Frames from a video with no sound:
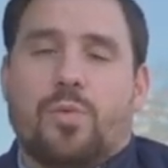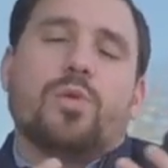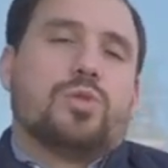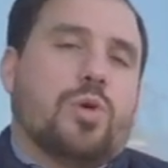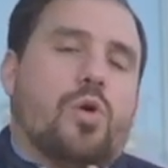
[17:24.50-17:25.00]

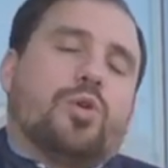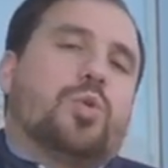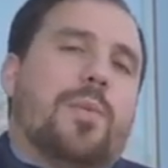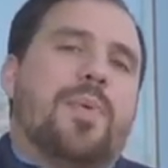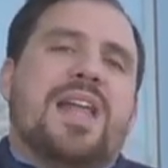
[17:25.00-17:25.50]
to, or to
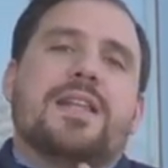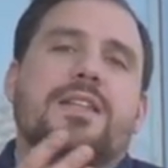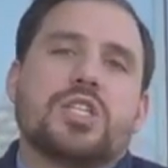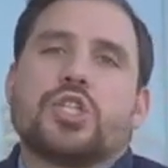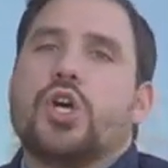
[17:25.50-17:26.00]
a pen that
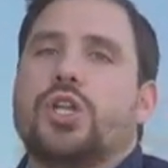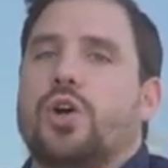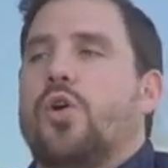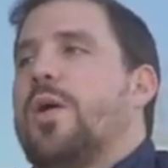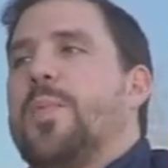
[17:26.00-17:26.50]
is good
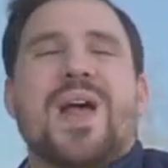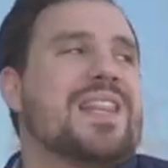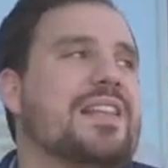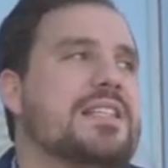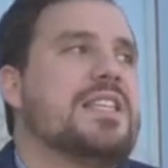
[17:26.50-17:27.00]
or a pen
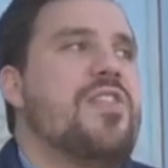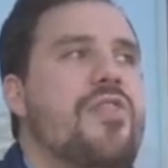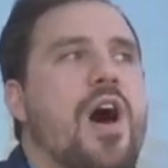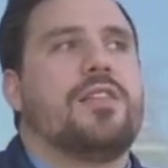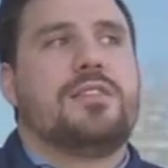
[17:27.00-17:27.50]
that is
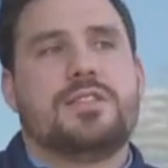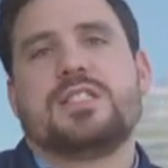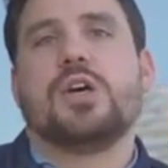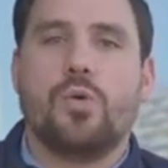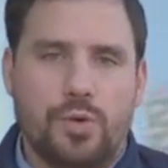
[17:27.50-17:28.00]
not
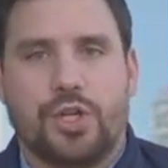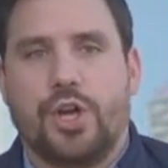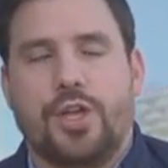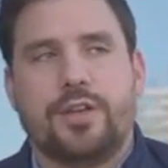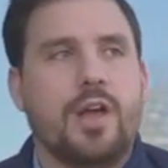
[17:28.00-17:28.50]
so good.